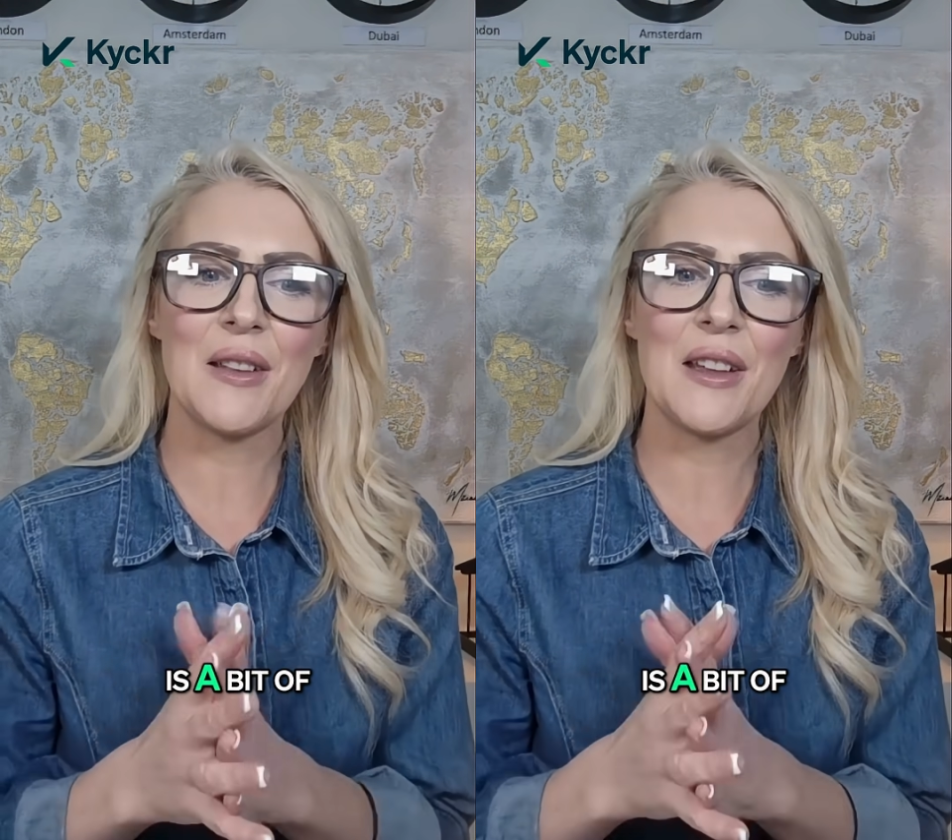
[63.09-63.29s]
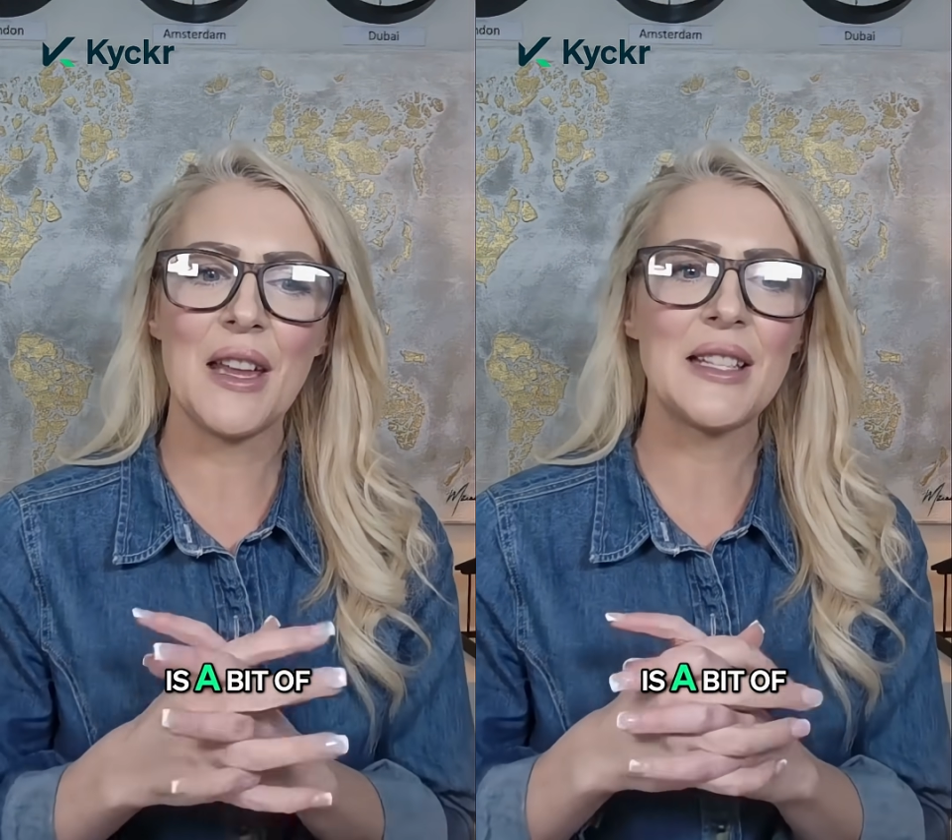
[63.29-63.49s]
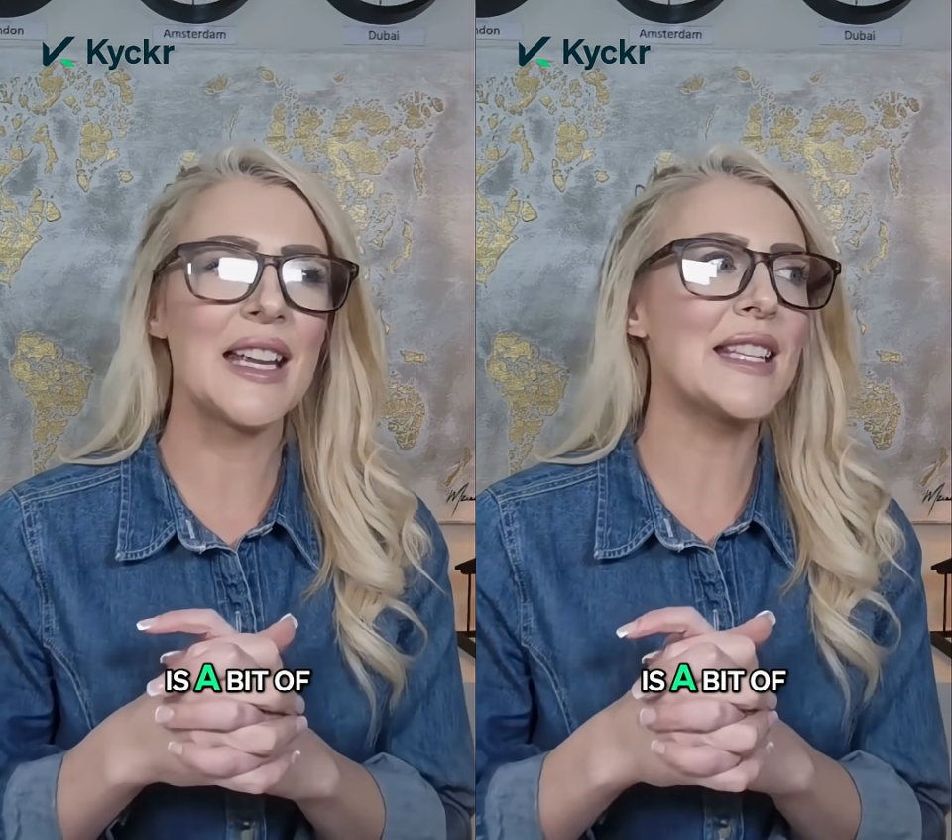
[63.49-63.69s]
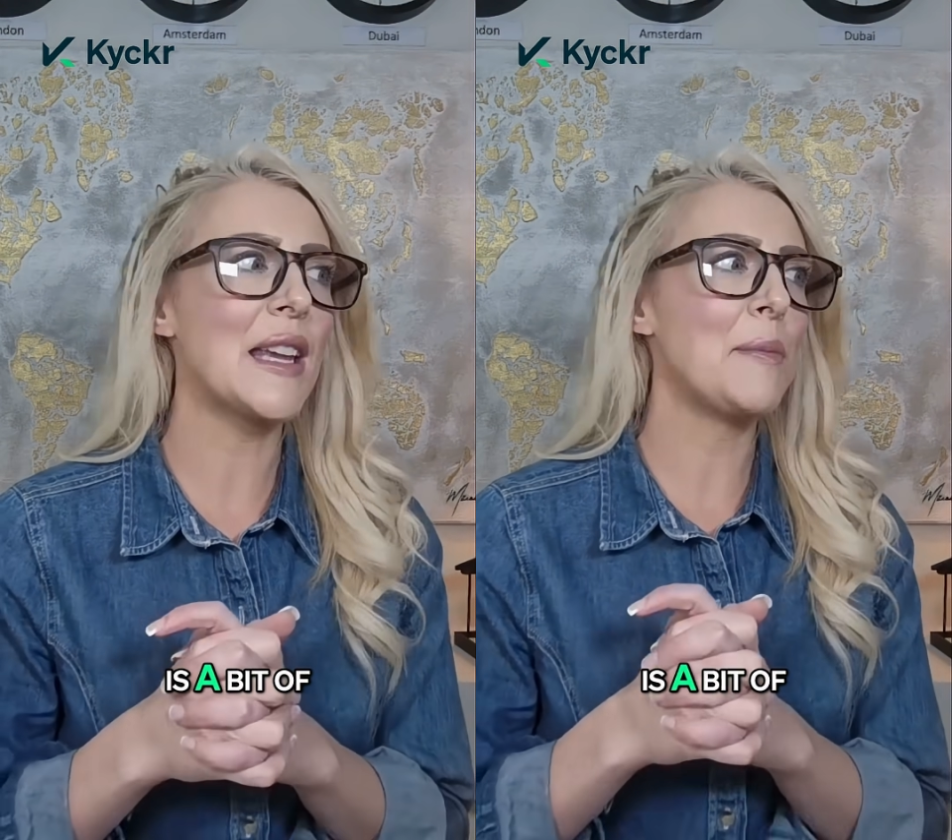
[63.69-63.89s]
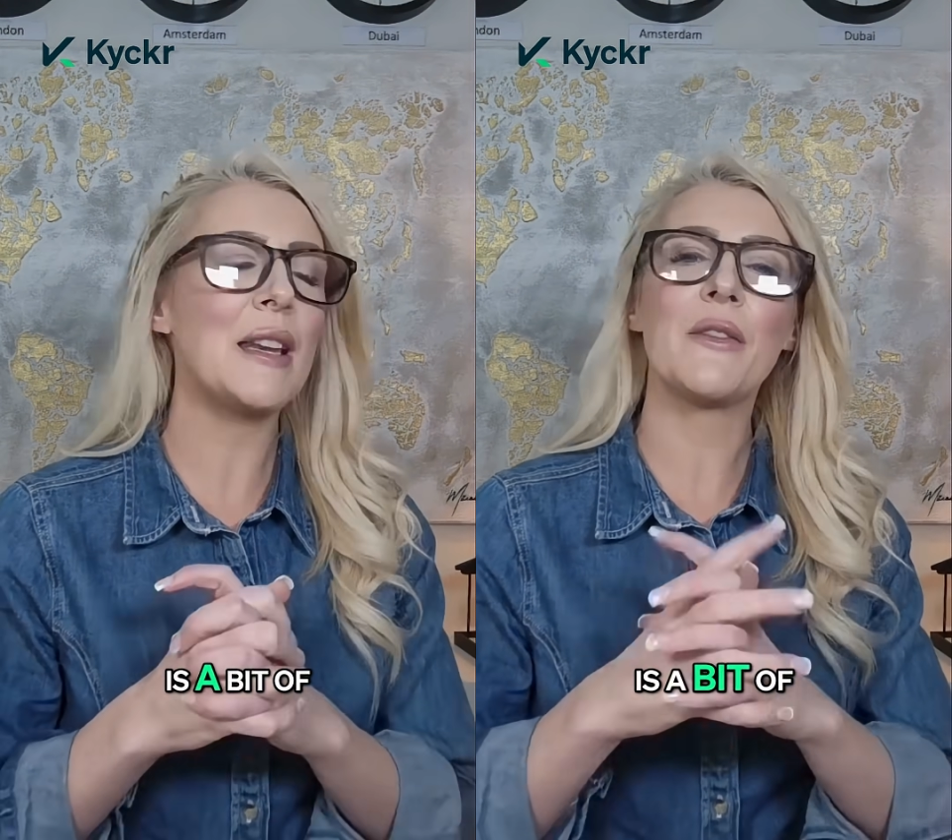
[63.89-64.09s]
it, it, it's
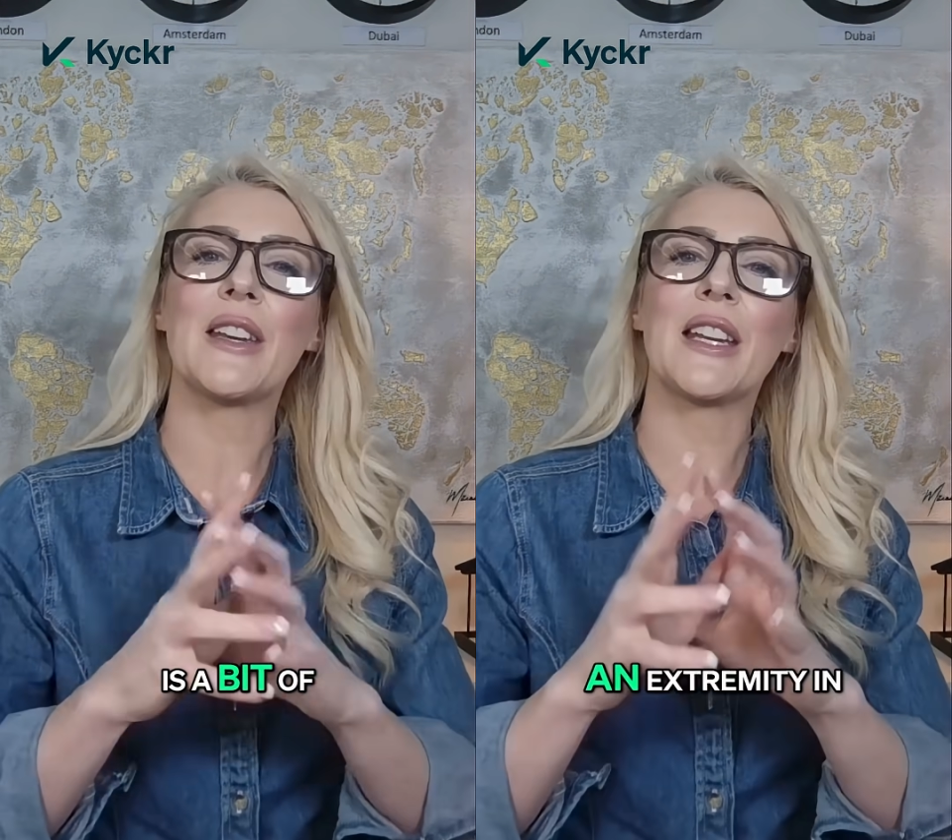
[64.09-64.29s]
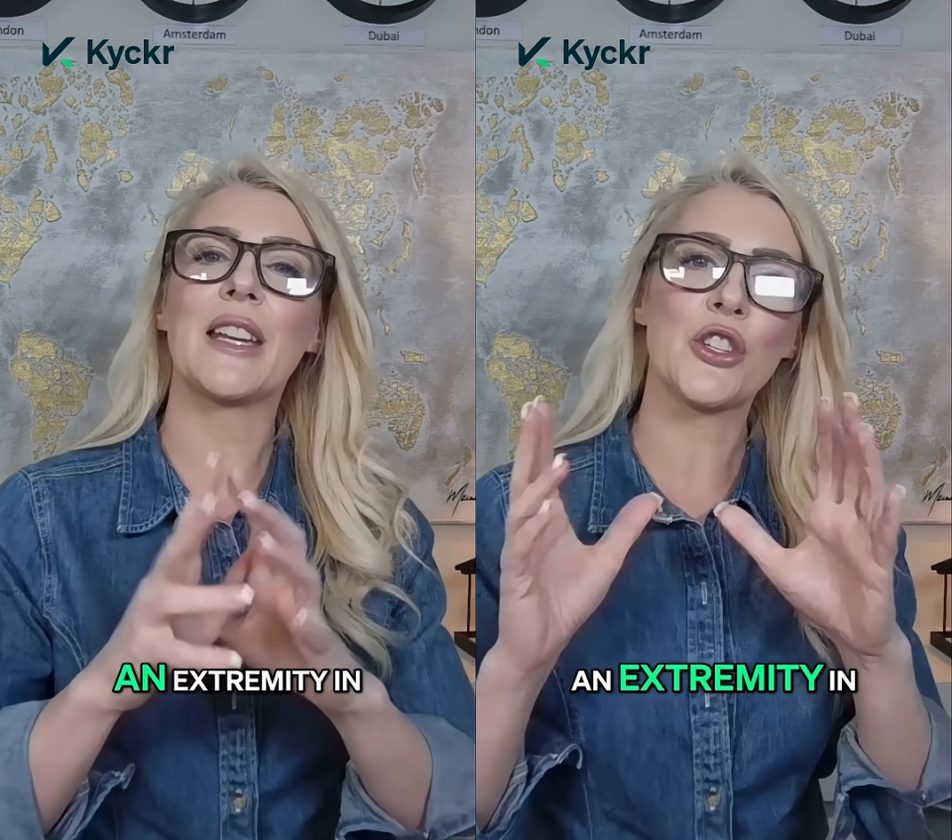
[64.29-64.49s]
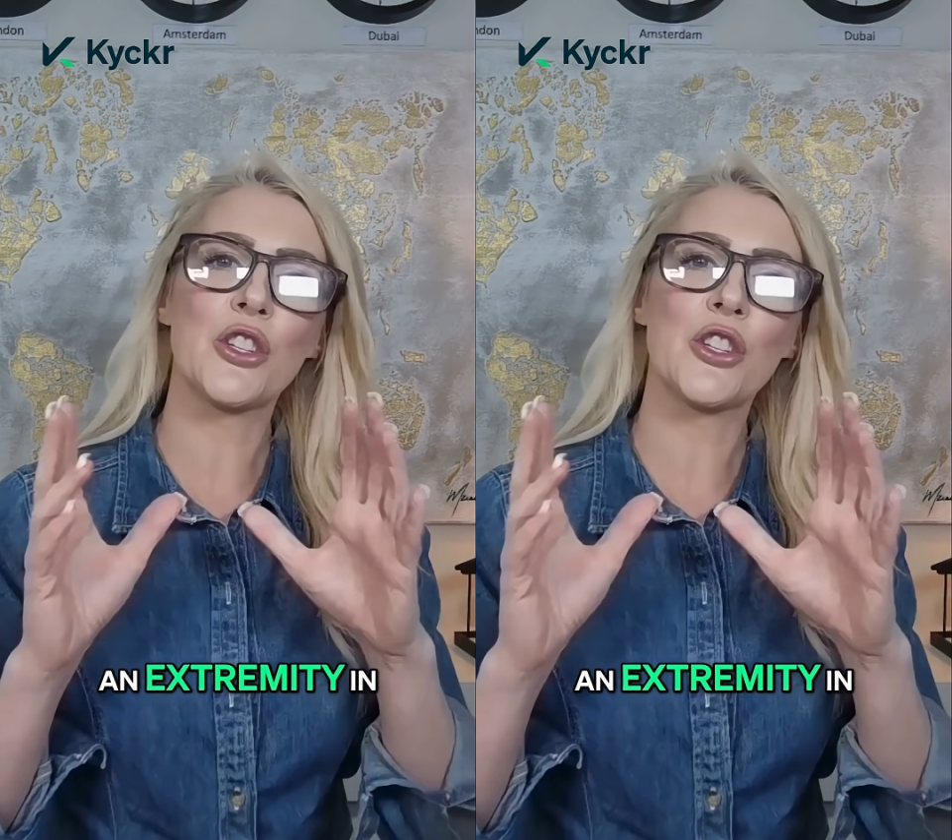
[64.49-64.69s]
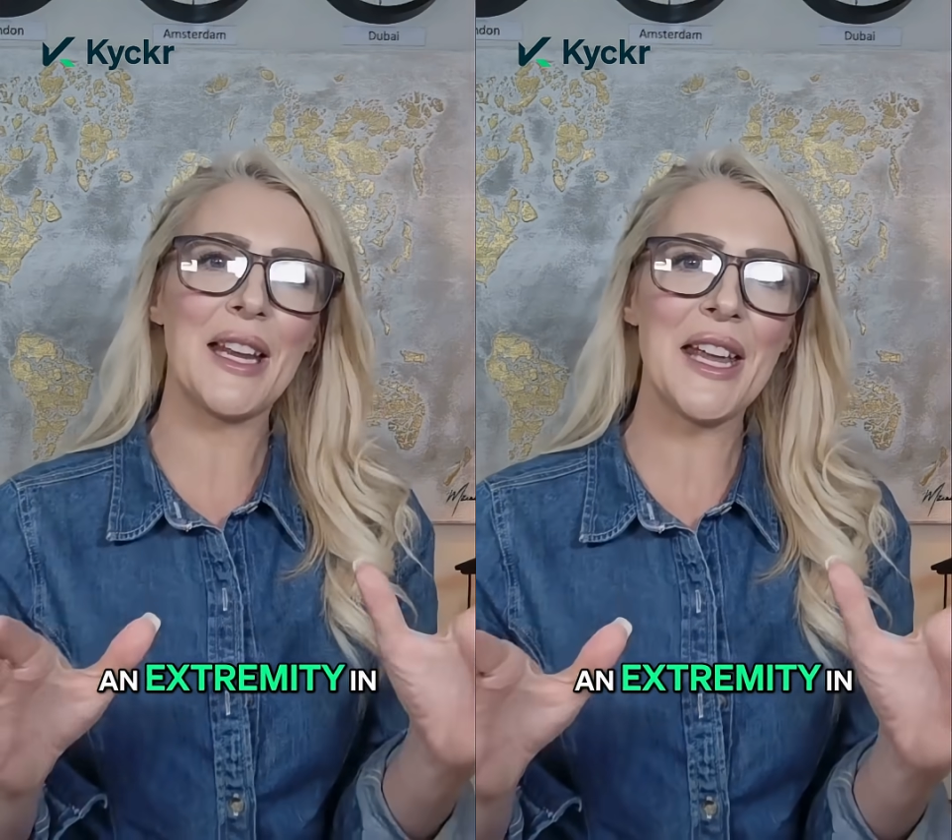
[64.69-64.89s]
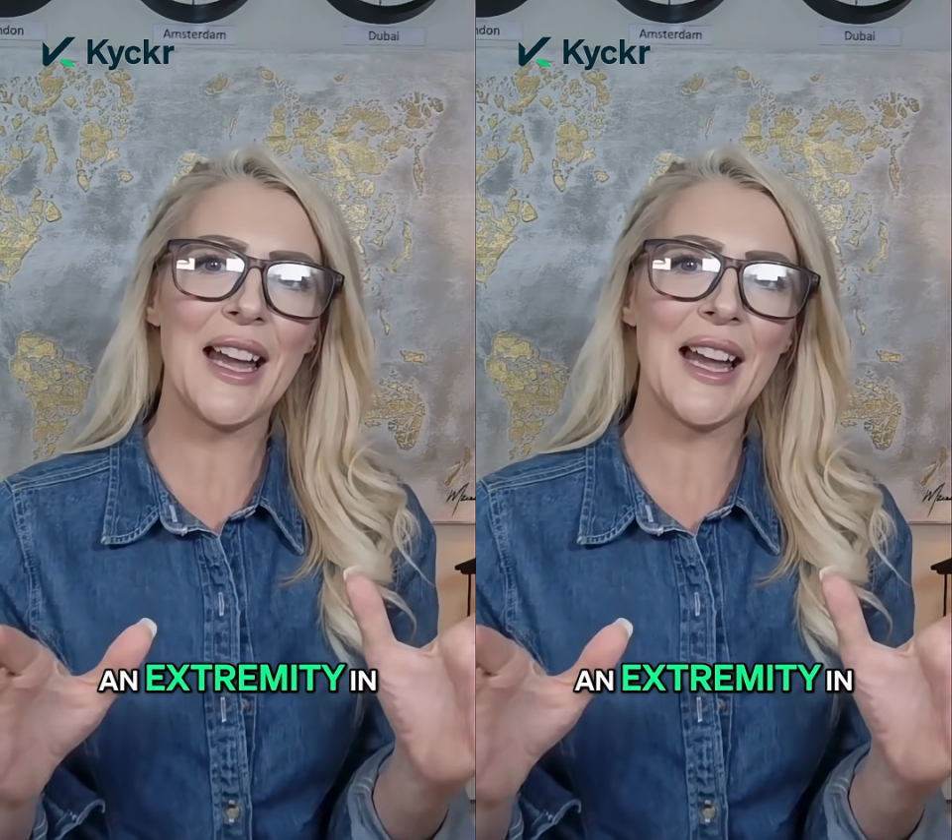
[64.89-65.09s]
a bit of an
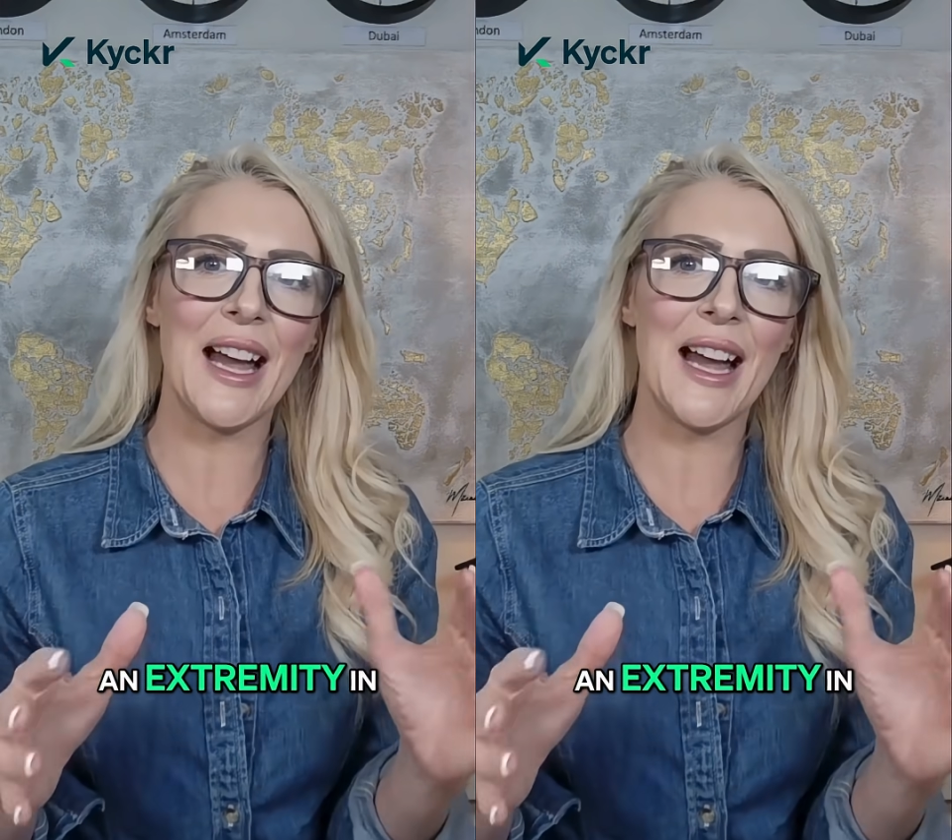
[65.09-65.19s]
extremity